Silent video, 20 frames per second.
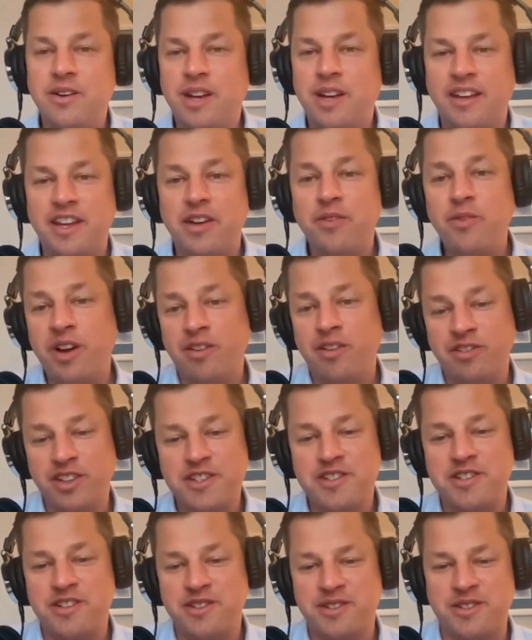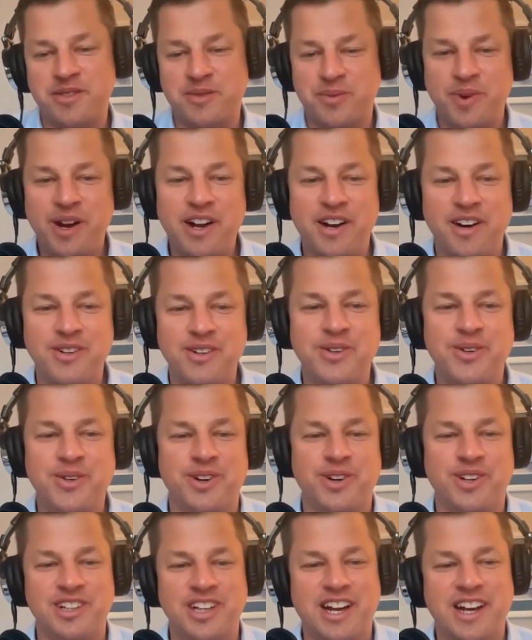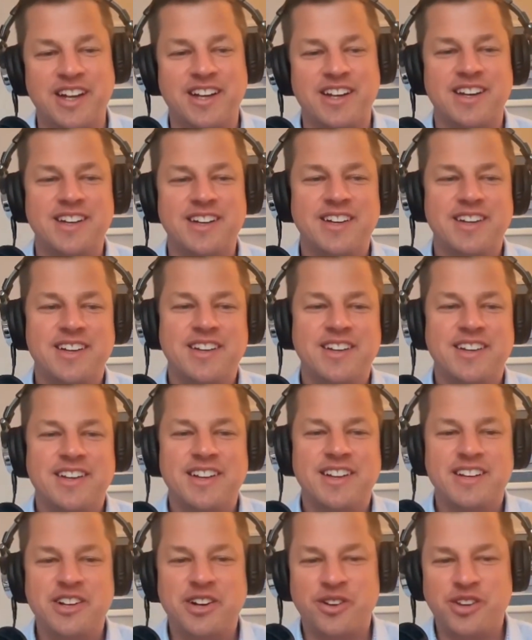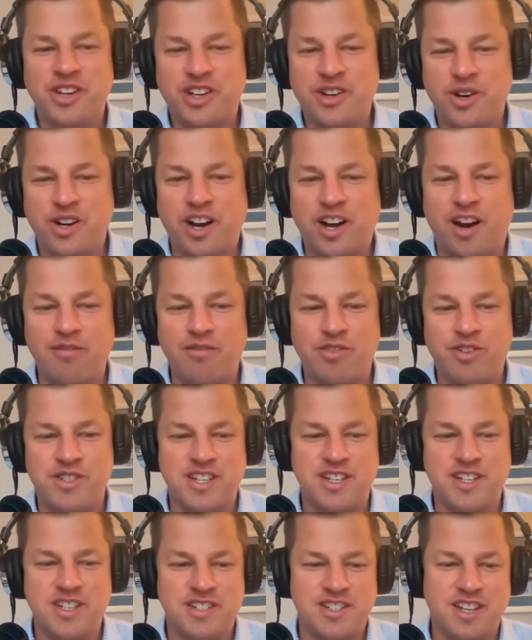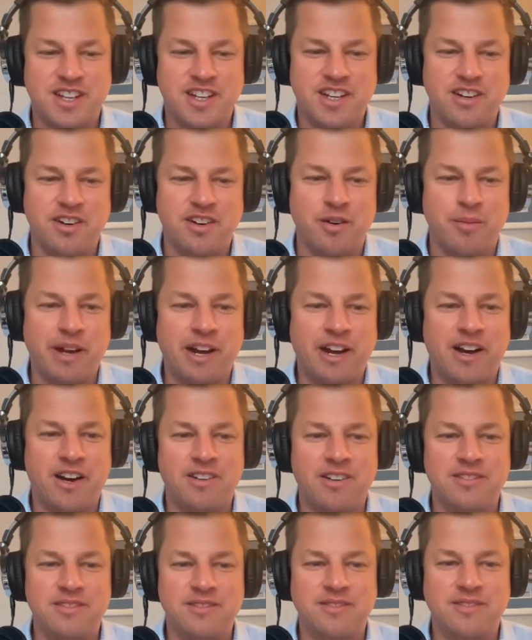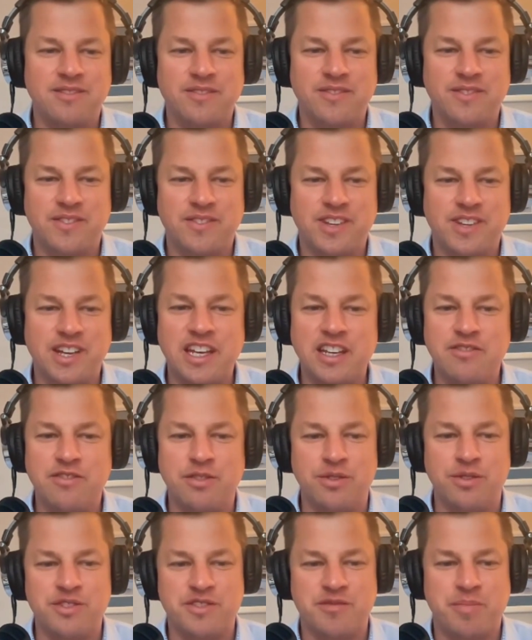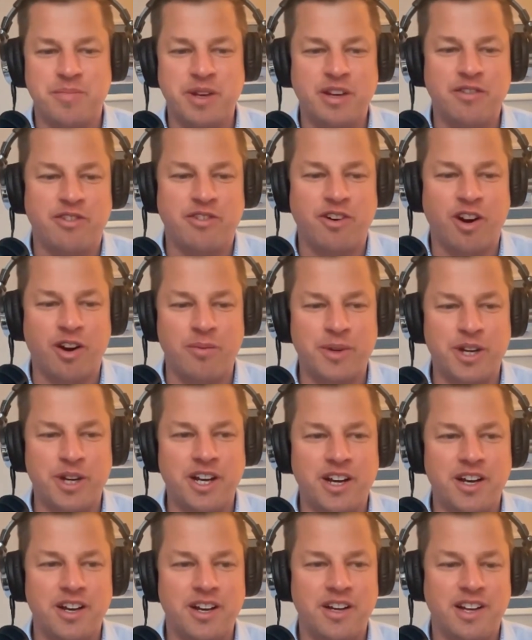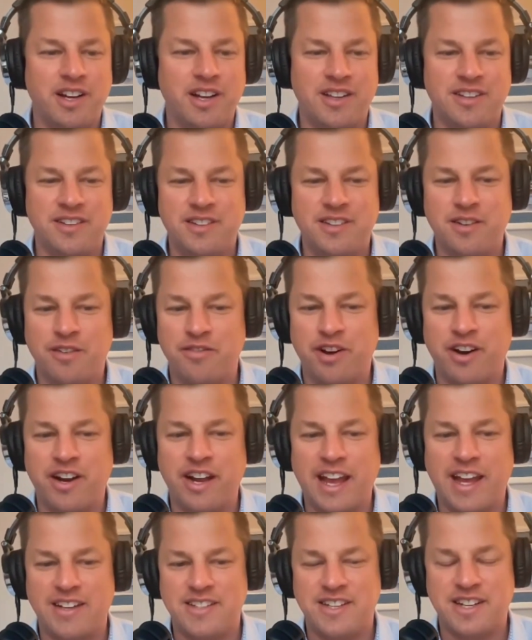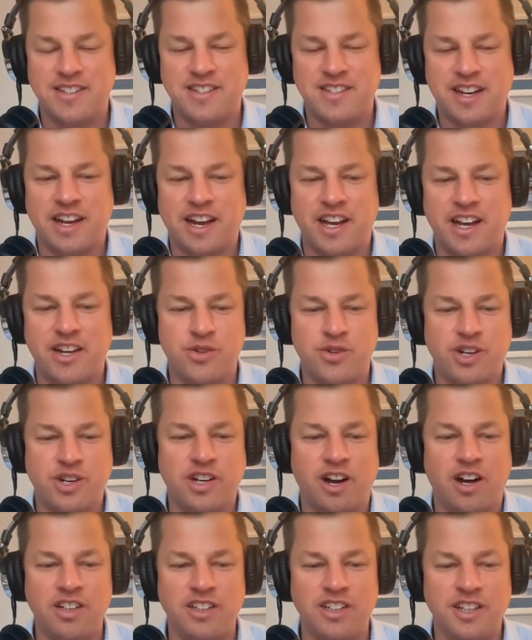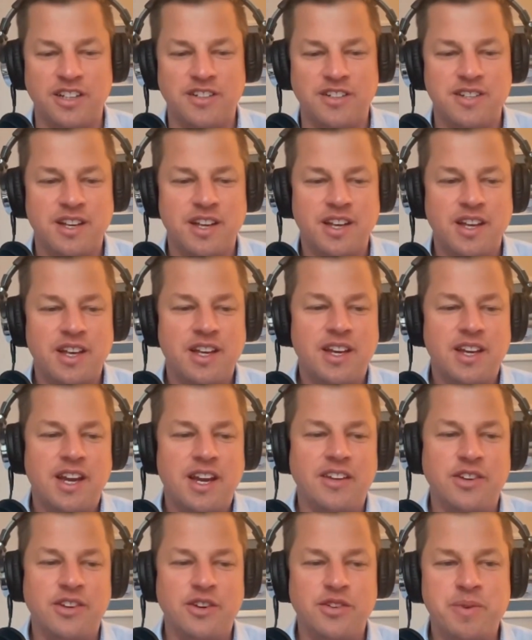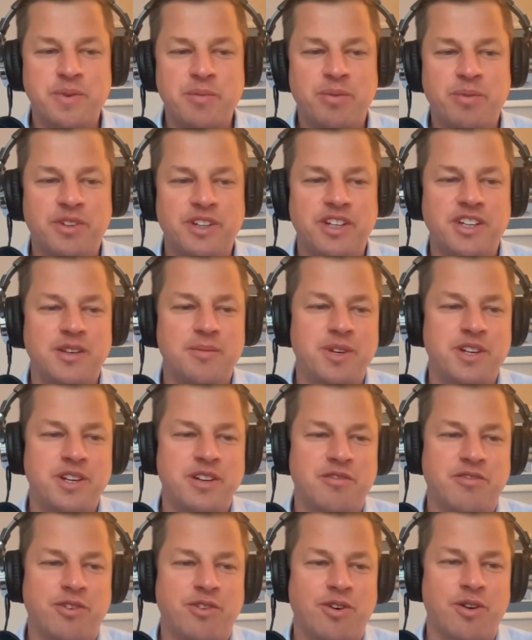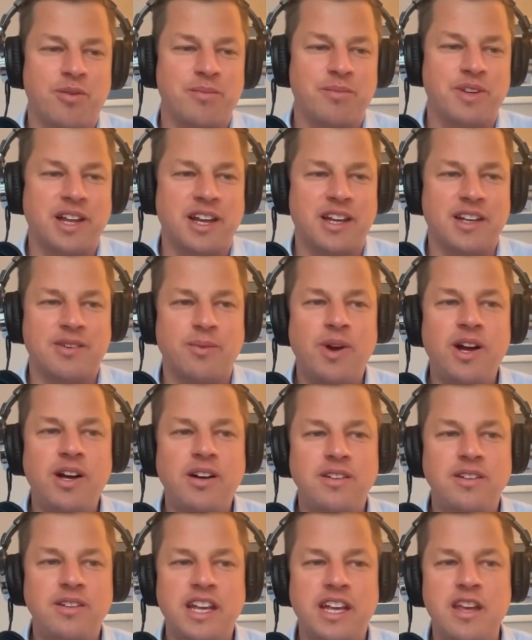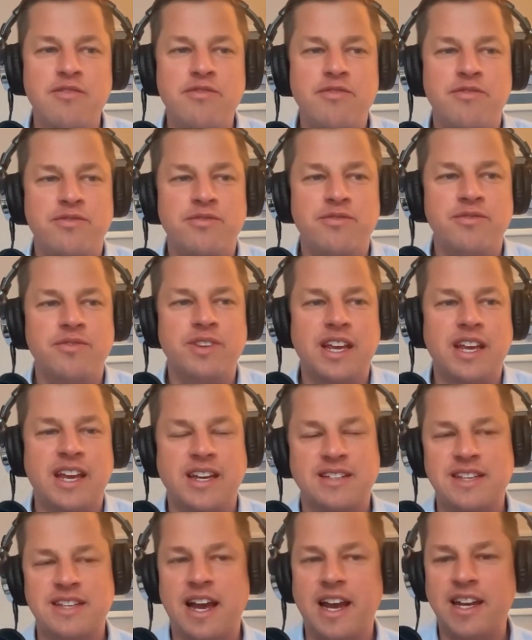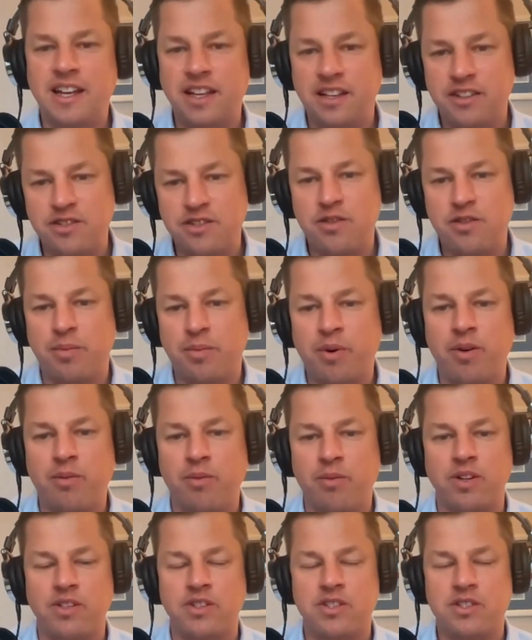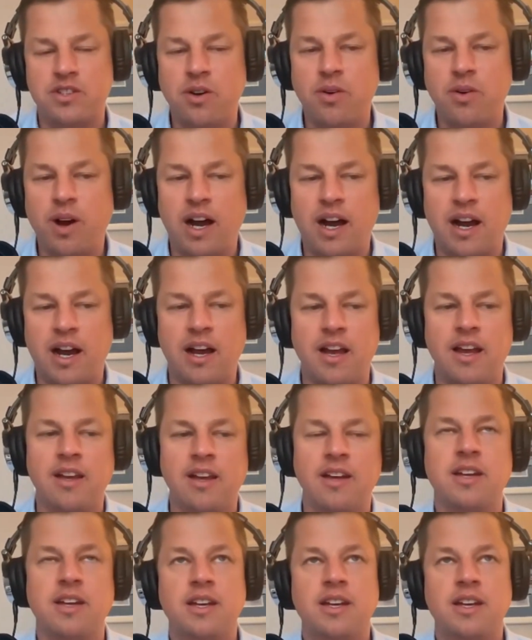And then we have listeners as well who are like, they go to conferences and they hear about the evils of big pharma and their very anti-psychiatry colleagues. And those people need to be informed, like, well, if the anxiety gets to a point where it's so high